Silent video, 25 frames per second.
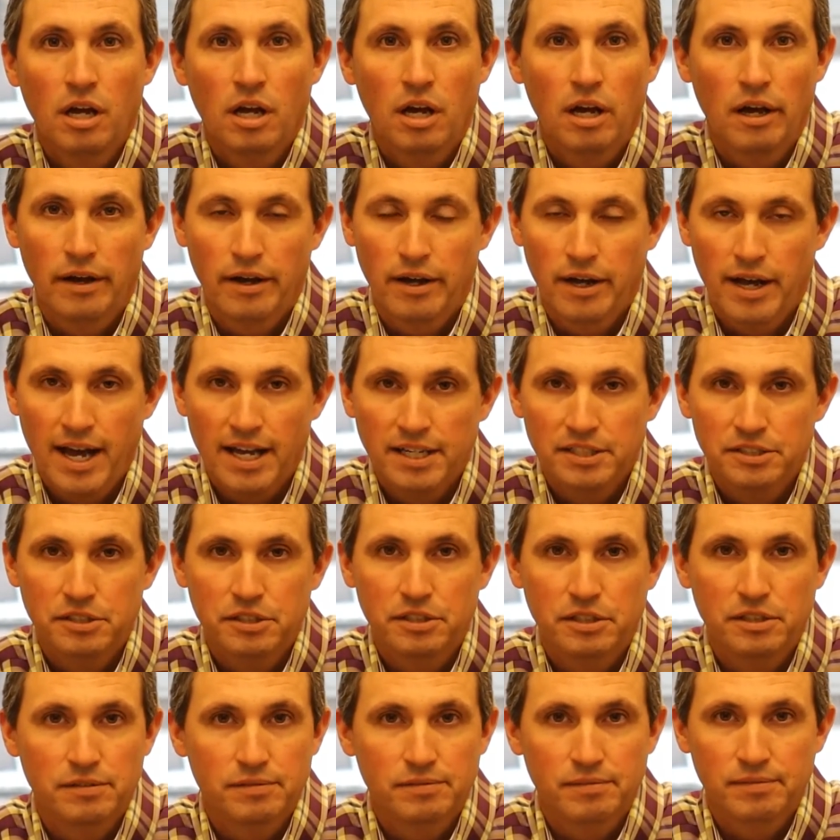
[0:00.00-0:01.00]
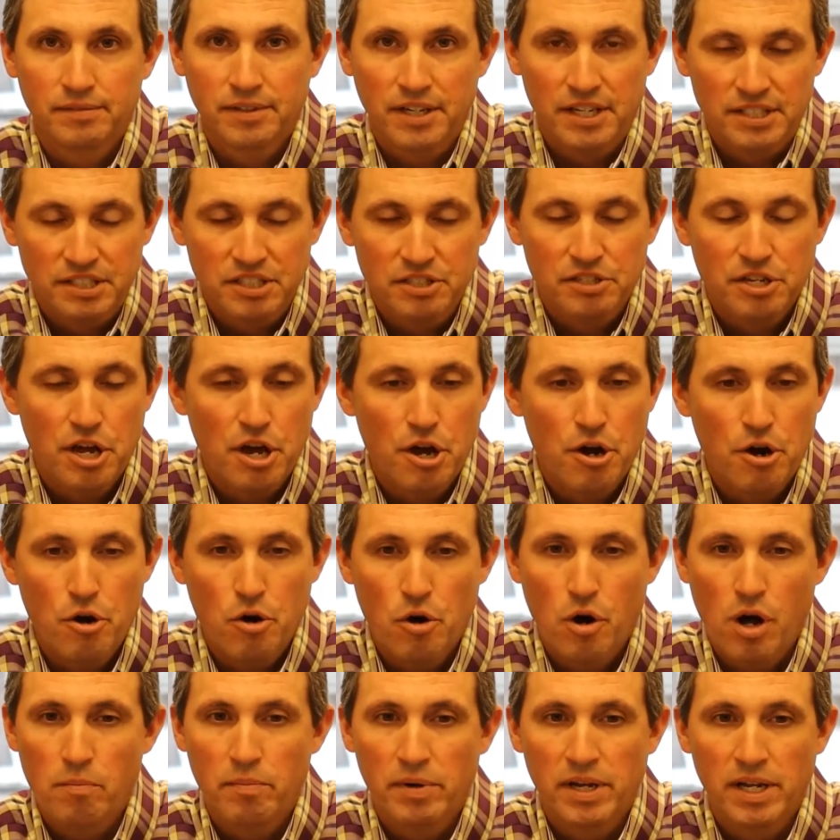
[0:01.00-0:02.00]
As you
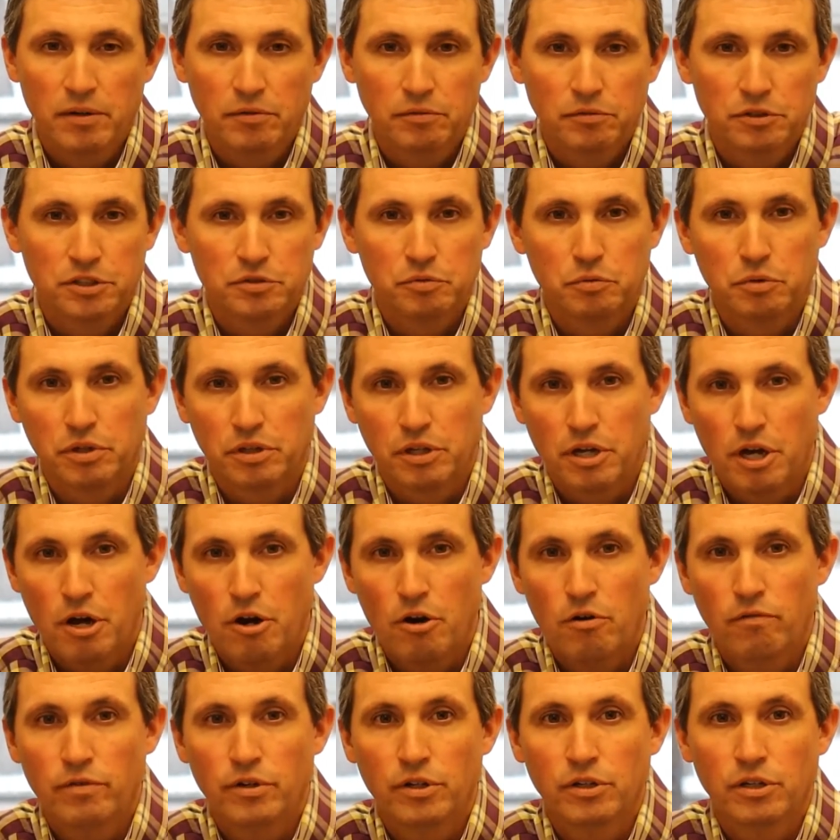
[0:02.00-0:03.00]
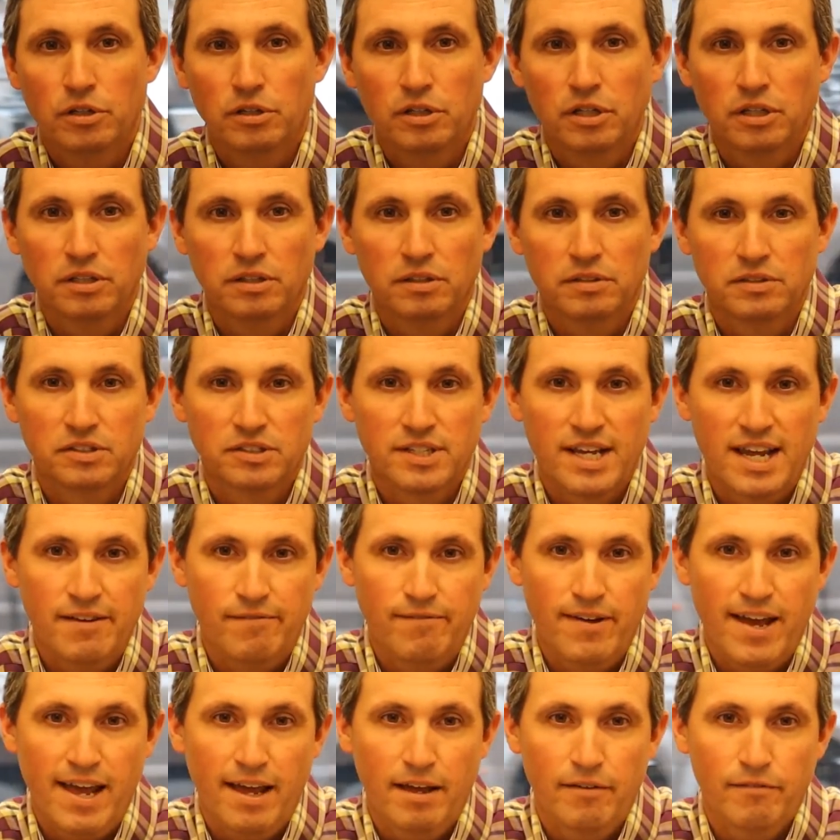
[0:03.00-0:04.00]
know, I mean, just with COVID and
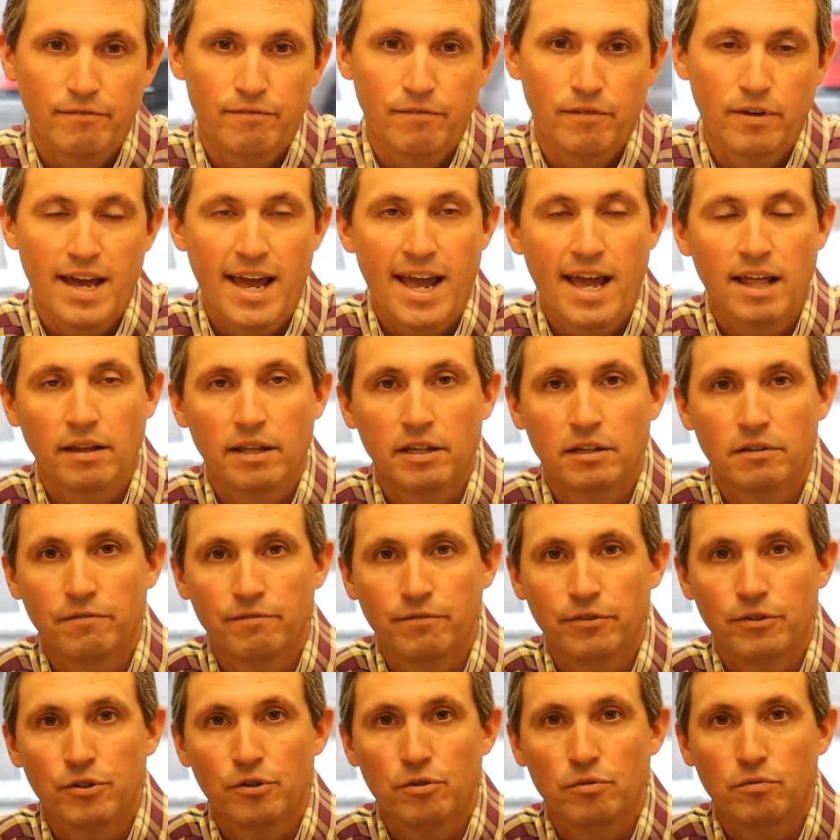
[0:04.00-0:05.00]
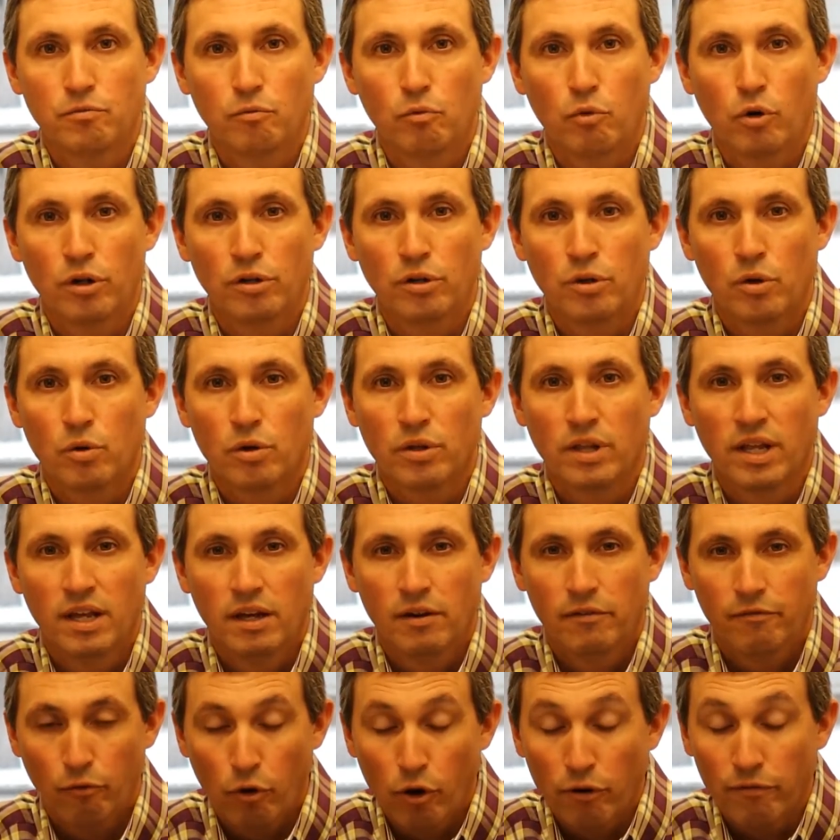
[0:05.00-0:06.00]
safe handling of food and
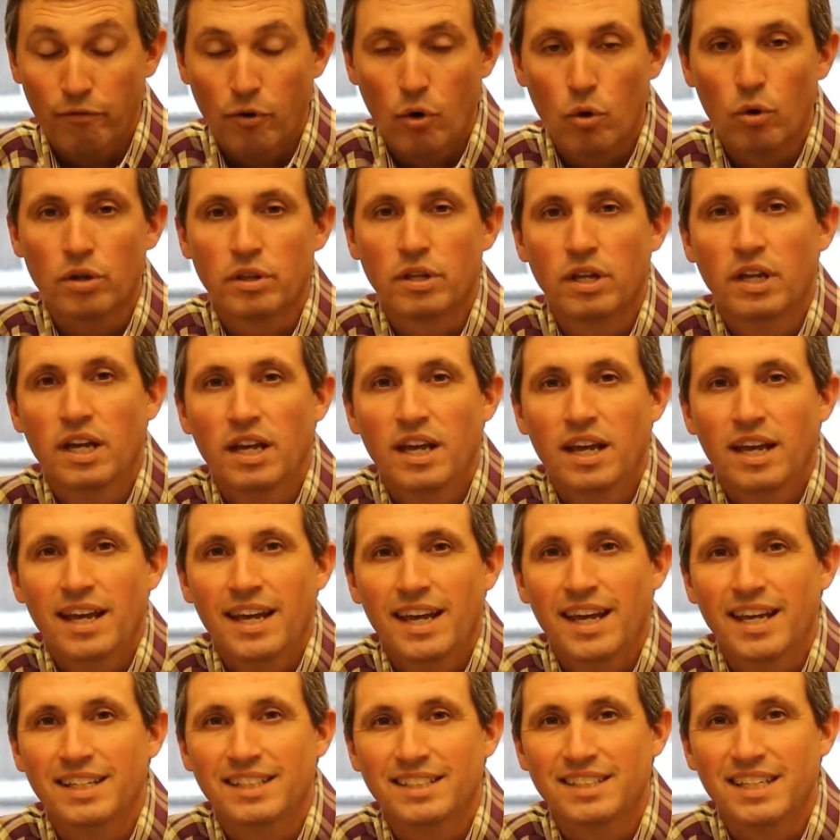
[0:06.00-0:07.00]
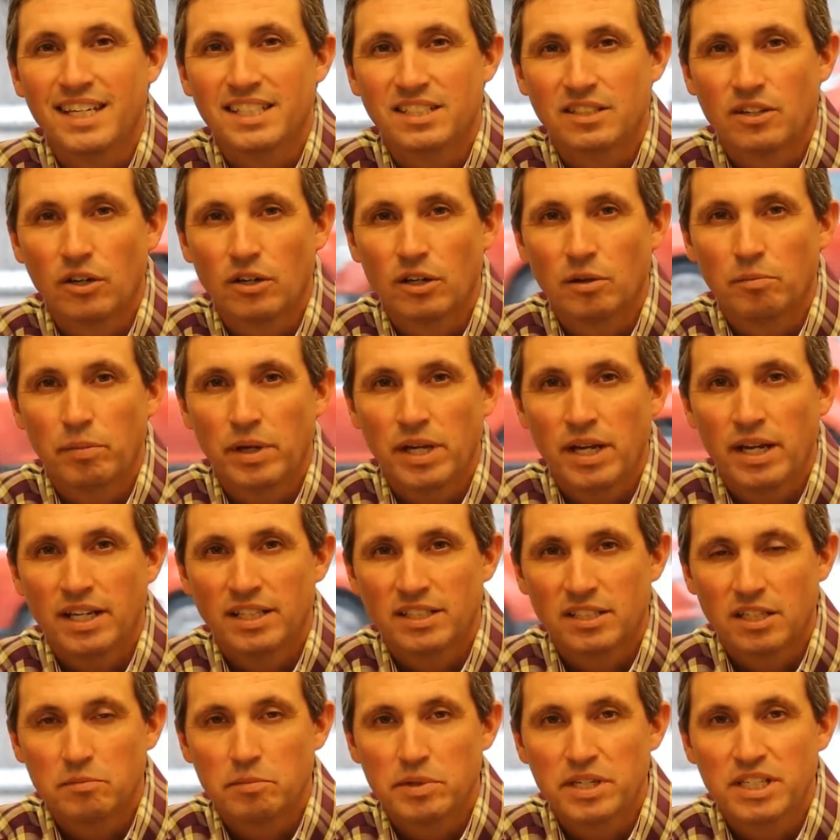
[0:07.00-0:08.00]
what forth, it's going
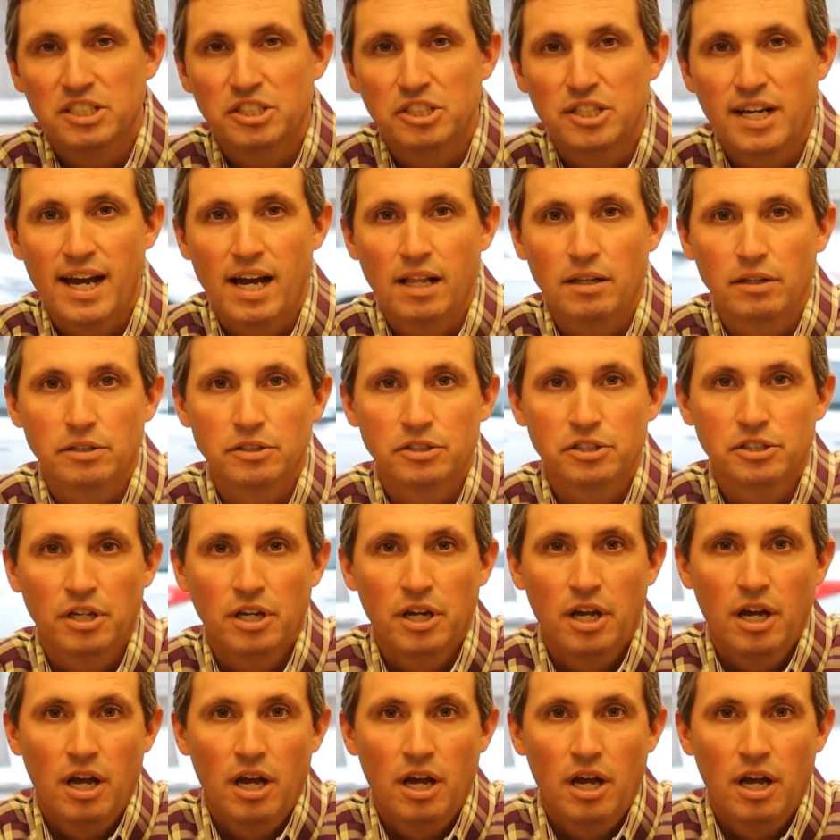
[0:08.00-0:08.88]
to be a challenge.